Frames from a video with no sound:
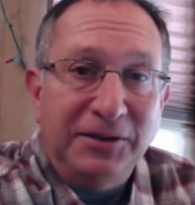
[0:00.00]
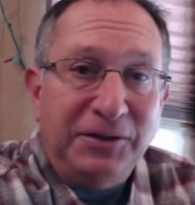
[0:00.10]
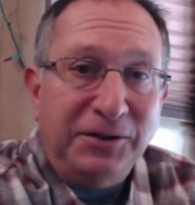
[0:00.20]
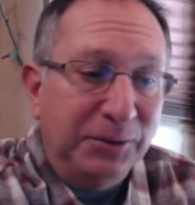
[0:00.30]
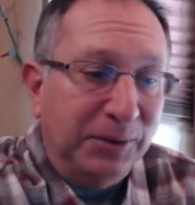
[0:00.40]

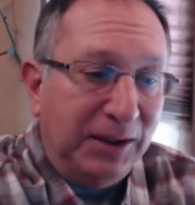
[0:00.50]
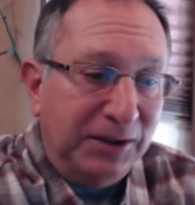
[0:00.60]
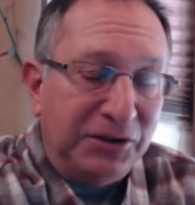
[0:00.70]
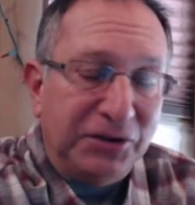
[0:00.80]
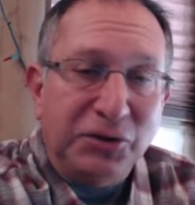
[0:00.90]
to
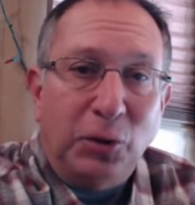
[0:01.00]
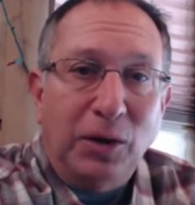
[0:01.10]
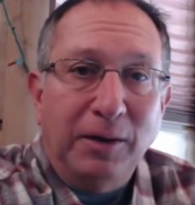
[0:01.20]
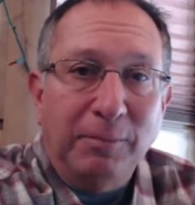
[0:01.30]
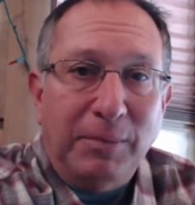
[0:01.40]

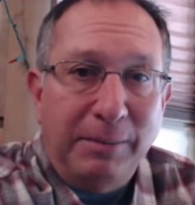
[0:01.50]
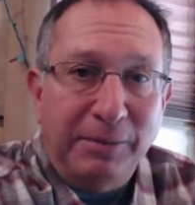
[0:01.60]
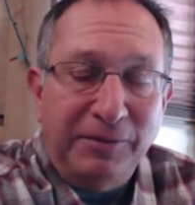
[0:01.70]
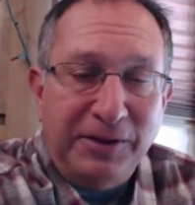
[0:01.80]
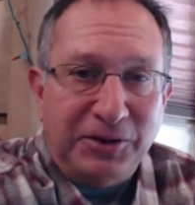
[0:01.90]
store my
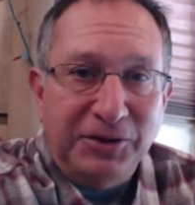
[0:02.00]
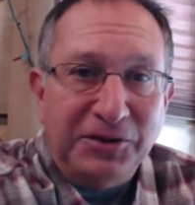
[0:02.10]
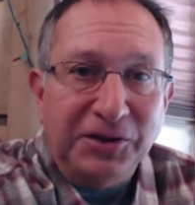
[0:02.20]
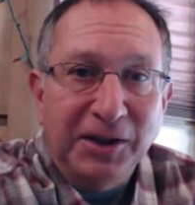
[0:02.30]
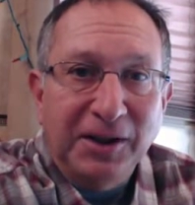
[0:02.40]

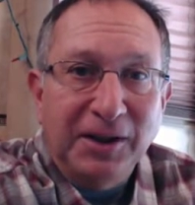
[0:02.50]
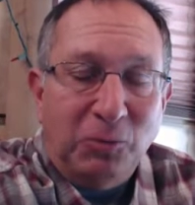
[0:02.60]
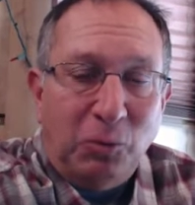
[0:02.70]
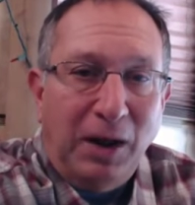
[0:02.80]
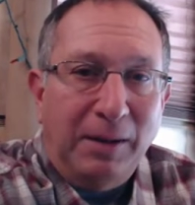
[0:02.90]
provisions
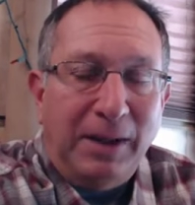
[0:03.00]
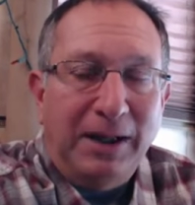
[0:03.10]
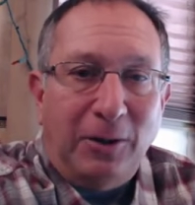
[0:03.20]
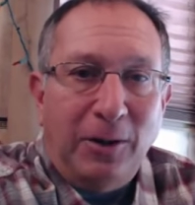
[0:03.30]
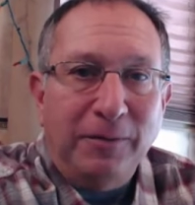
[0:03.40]
while my
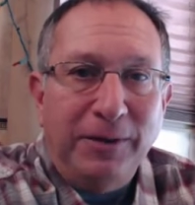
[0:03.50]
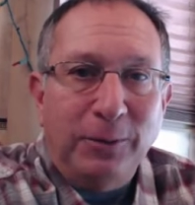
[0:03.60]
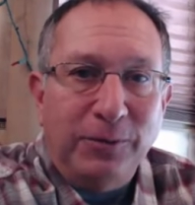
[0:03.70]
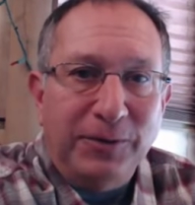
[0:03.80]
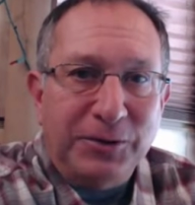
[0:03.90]
RV
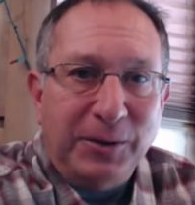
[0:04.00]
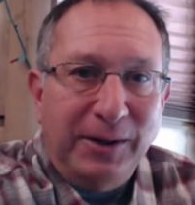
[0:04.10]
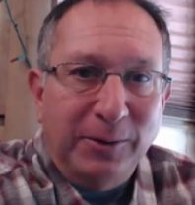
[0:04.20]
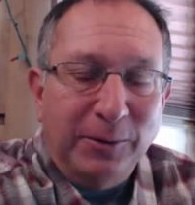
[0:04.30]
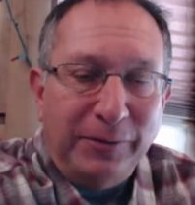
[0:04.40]

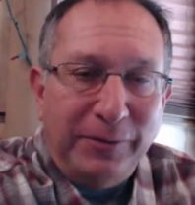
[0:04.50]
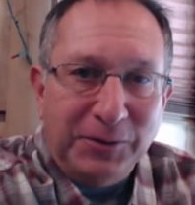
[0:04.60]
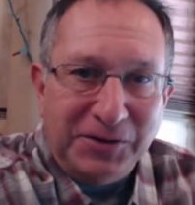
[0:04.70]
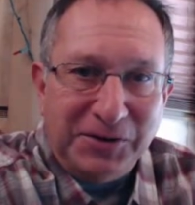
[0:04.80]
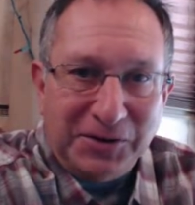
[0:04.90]
refrigerator
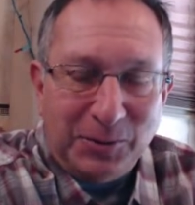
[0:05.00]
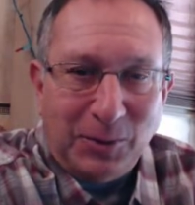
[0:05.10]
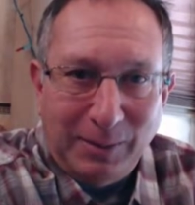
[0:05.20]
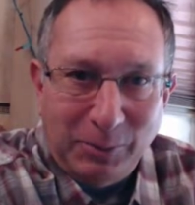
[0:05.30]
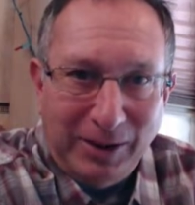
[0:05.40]
refuses to
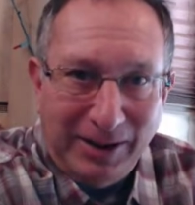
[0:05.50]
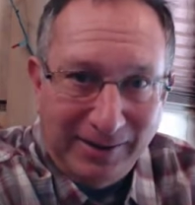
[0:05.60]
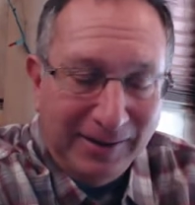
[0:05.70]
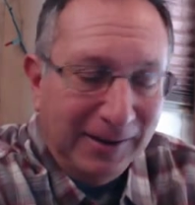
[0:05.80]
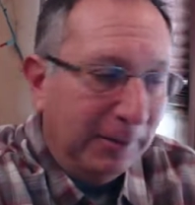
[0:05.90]
cooperate.
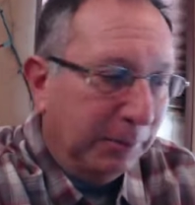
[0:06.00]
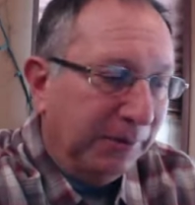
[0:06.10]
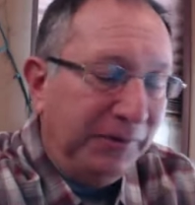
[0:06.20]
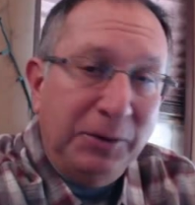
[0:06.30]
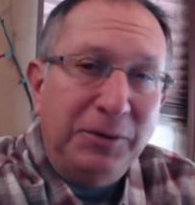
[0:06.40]
But
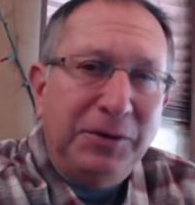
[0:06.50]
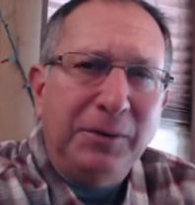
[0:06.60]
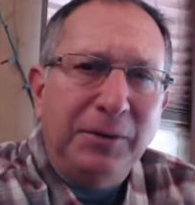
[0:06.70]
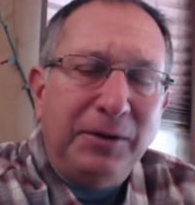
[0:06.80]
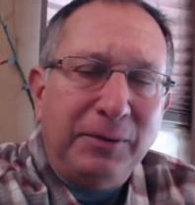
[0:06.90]
if you
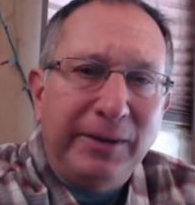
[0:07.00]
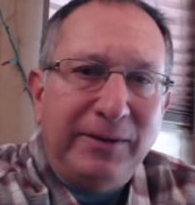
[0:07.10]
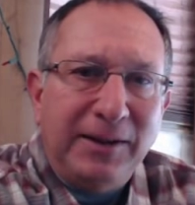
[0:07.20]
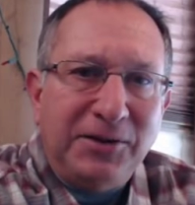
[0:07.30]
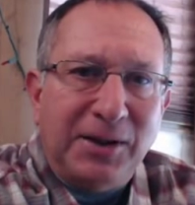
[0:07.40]
do the three
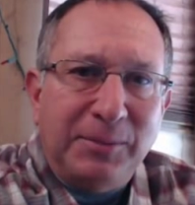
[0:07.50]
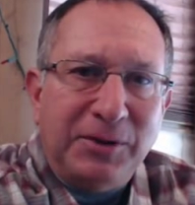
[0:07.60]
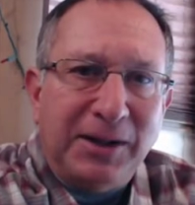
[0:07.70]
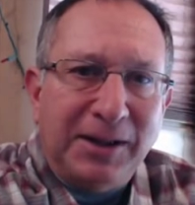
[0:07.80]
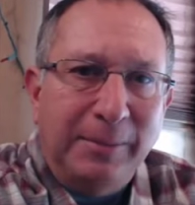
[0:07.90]
things I'm
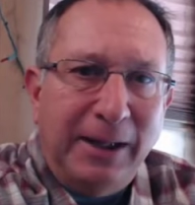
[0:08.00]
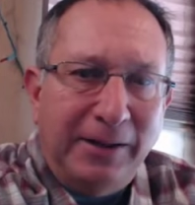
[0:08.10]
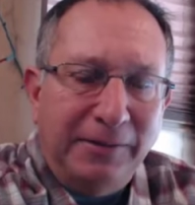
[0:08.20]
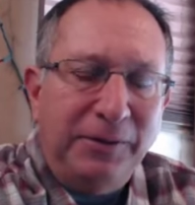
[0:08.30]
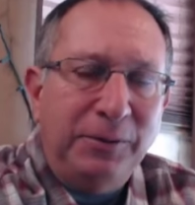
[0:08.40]
talking
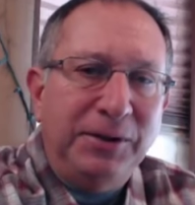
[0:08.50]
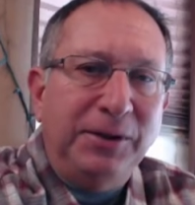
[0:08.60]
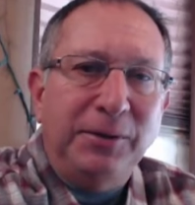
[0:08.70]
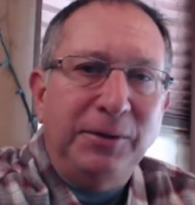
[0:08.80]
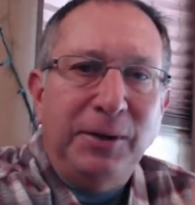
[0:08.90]
about, if you
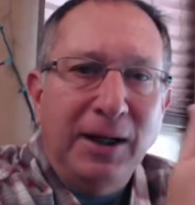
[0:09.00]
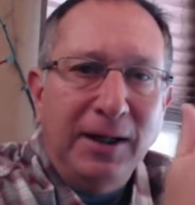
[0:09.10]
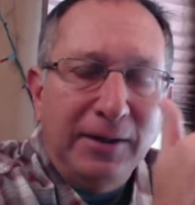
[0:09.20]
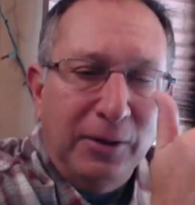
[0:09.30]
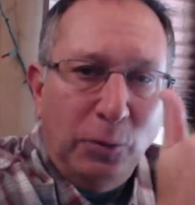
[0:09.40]
do
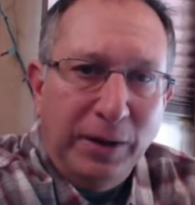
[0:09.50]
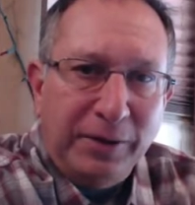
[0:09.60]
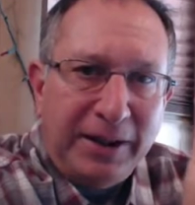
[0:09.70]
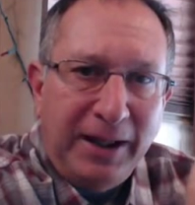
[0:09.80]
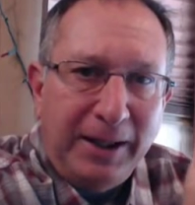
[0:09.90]
the winter
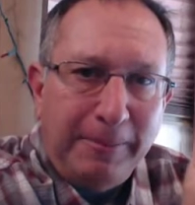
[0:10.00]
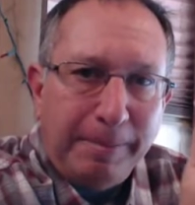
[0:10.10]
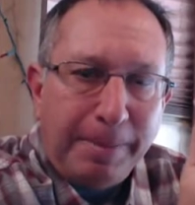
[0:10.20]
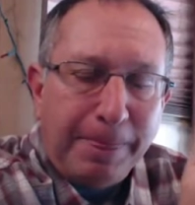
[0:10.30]
kit